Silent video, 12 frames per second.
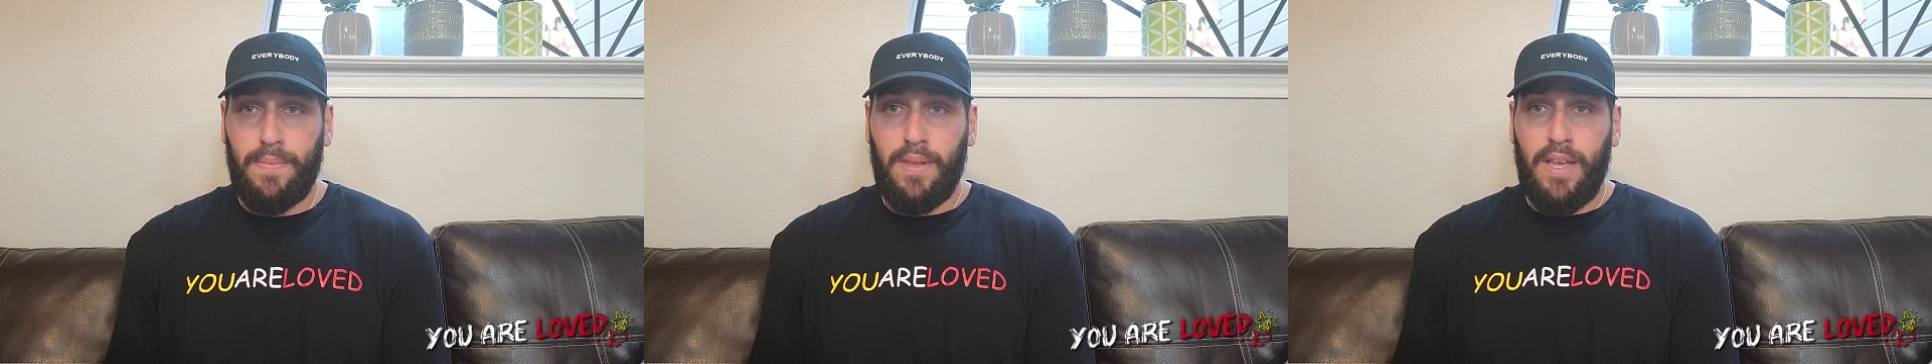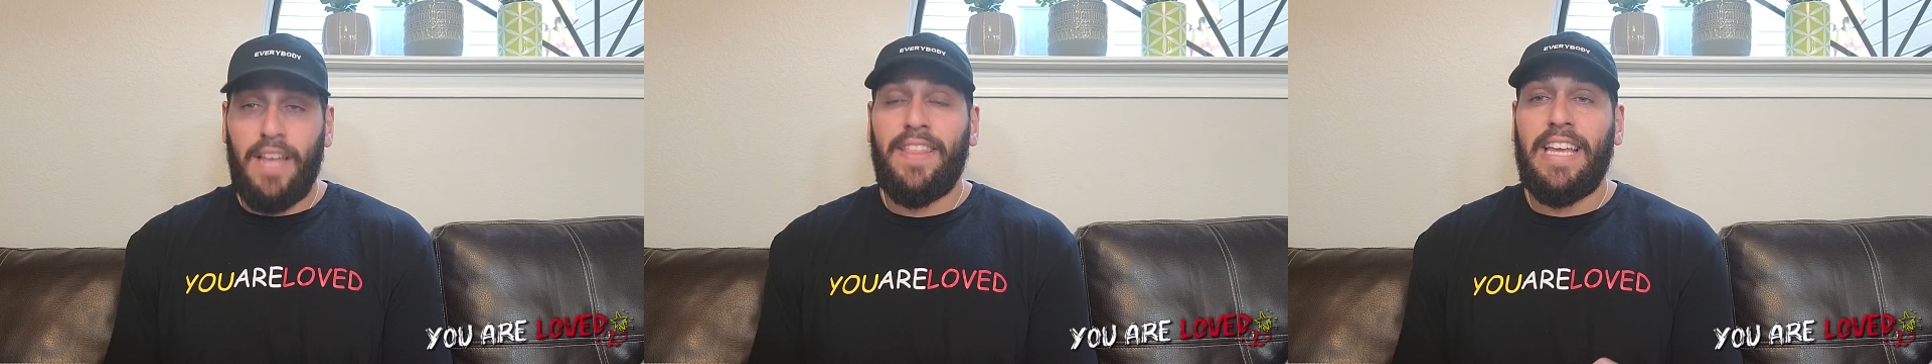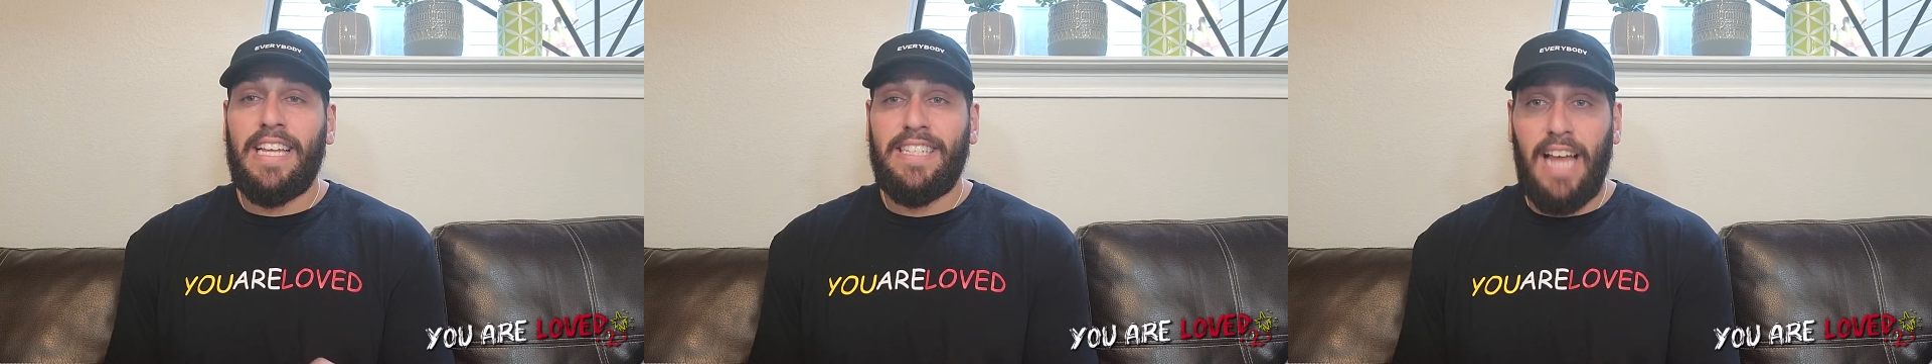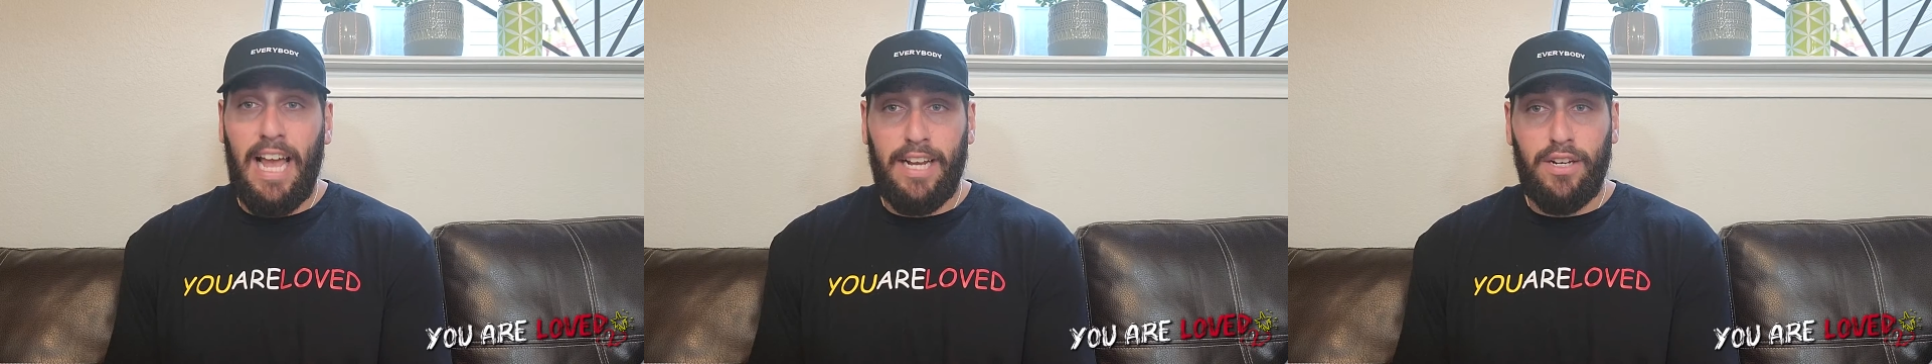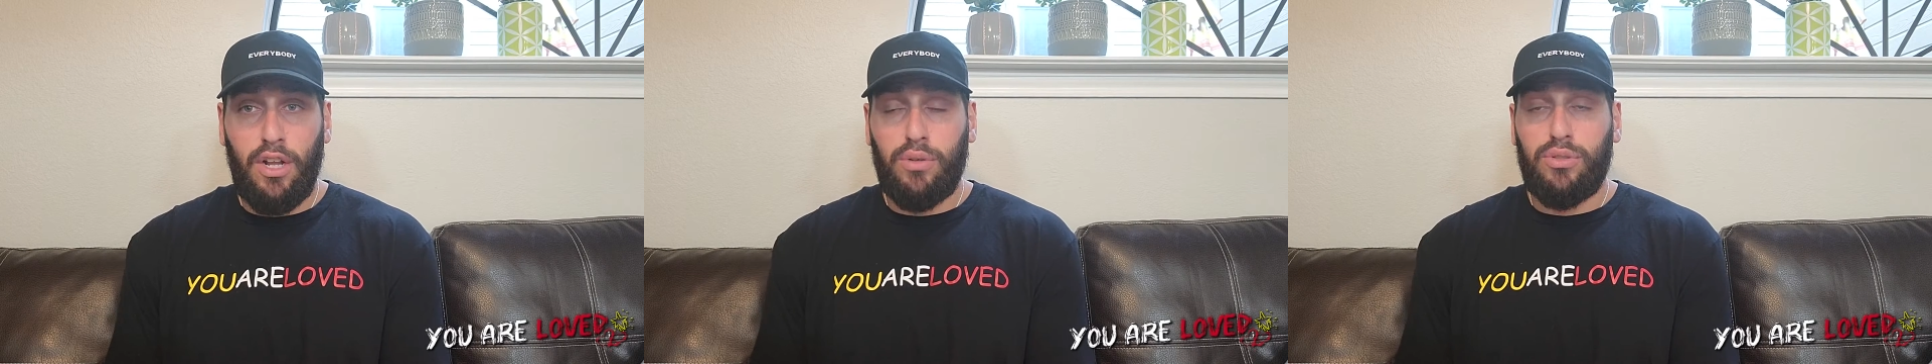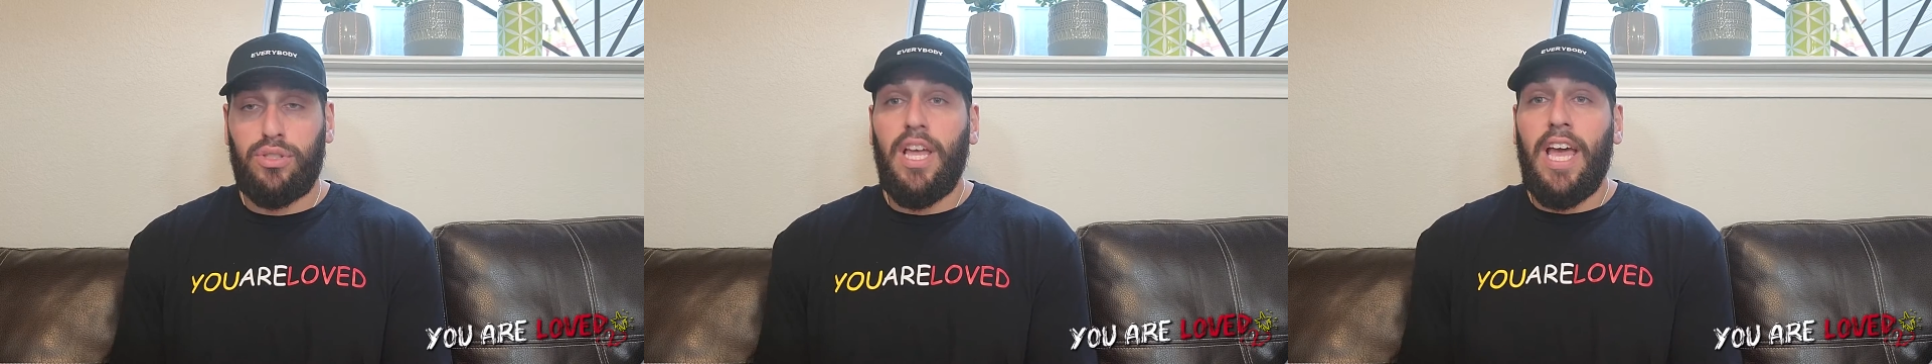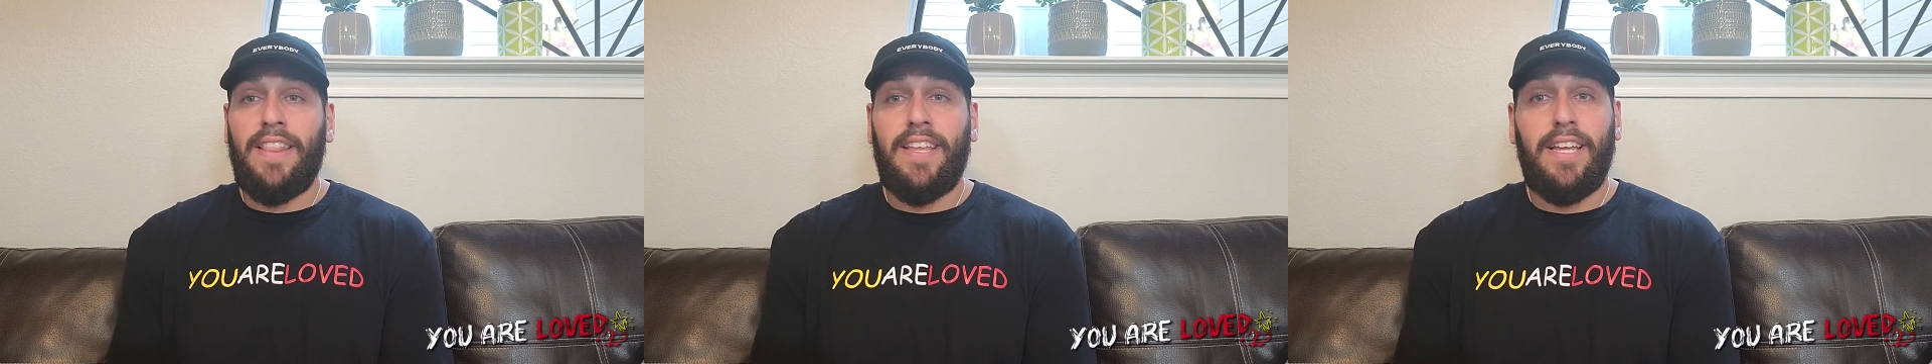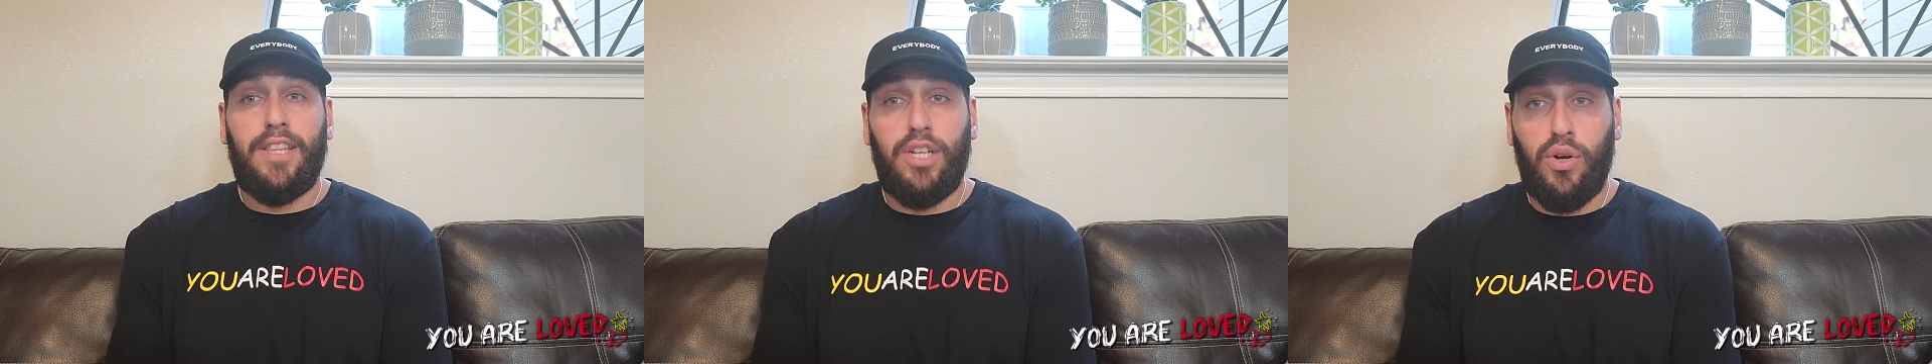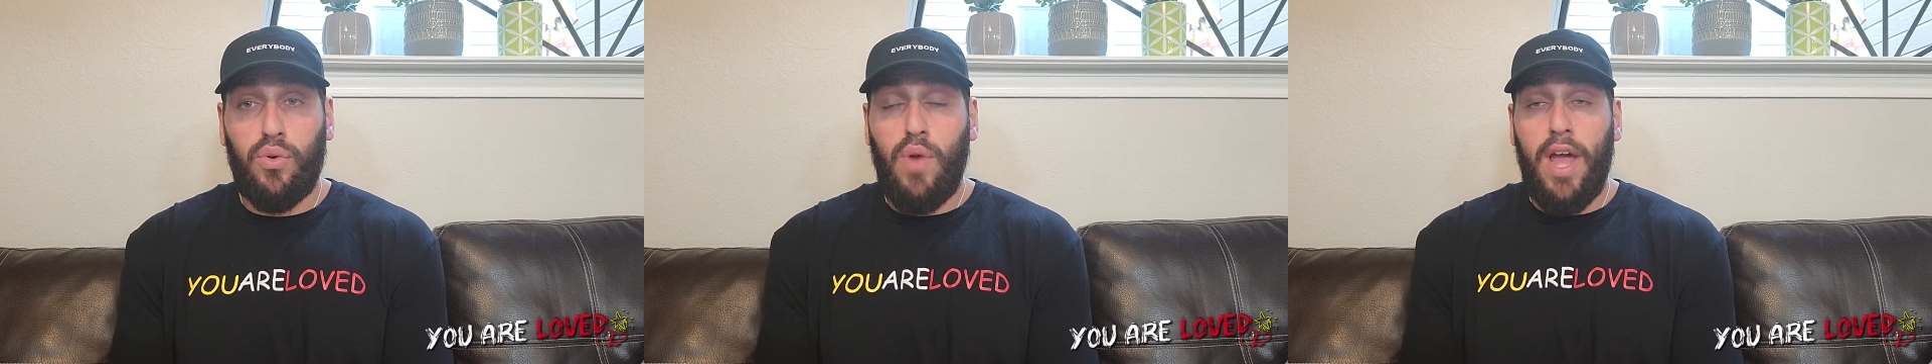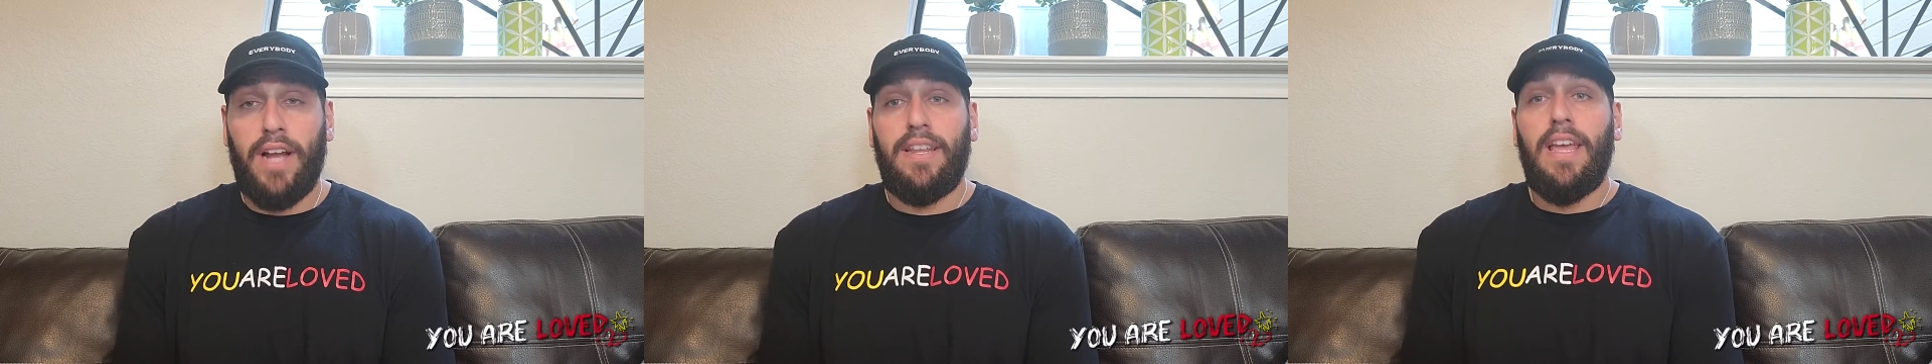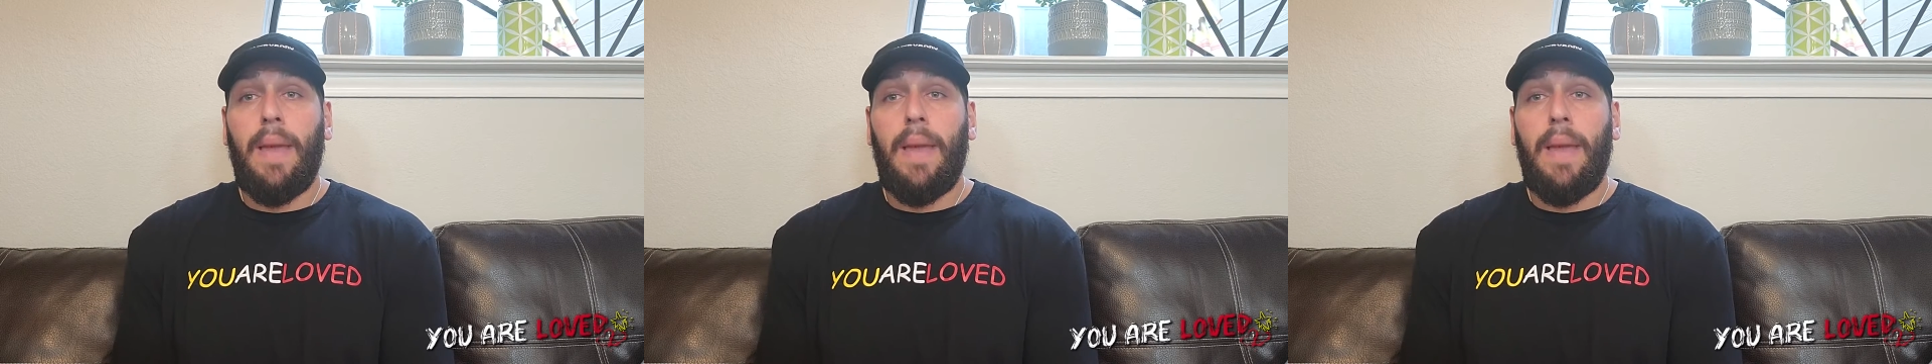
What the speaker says: and they get diagnosed and they get the correct